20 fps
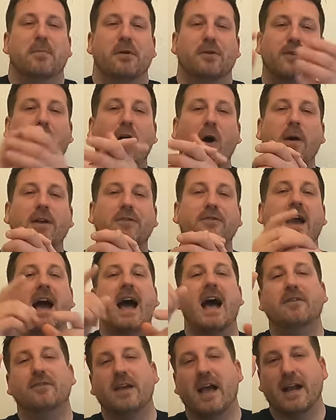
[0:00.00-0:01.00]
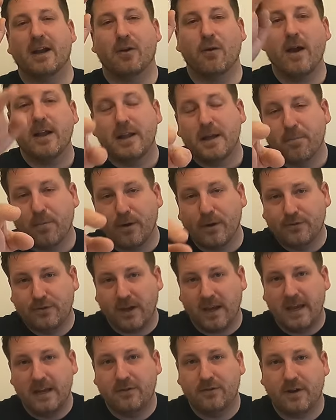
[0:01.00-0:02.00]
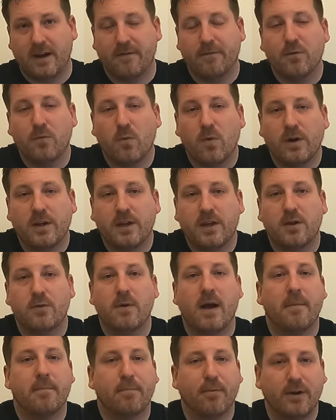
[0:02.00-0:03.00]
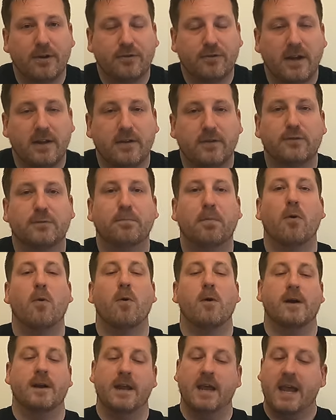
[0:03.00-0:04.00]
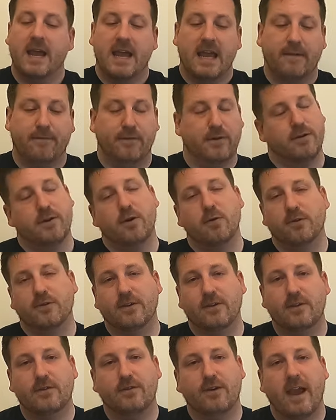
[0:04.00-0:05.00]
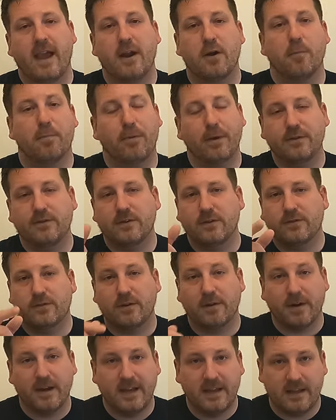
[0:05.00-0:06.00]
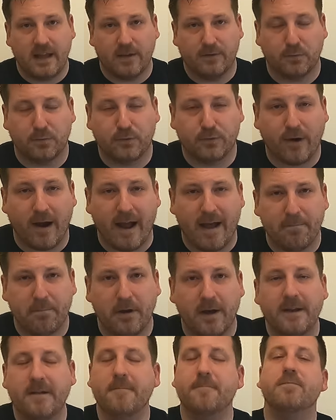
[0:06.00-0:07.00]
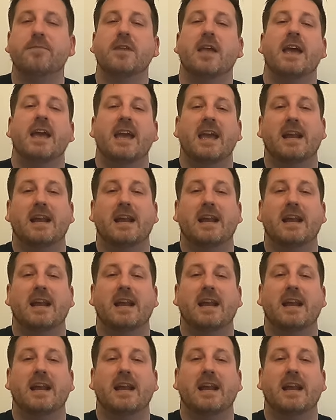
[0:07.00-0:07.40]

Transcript: But as always, guys, I greatly appreciate each and every one of you. I appreciate the support. If you're newer to the channel, please consider hitting that subscribe button.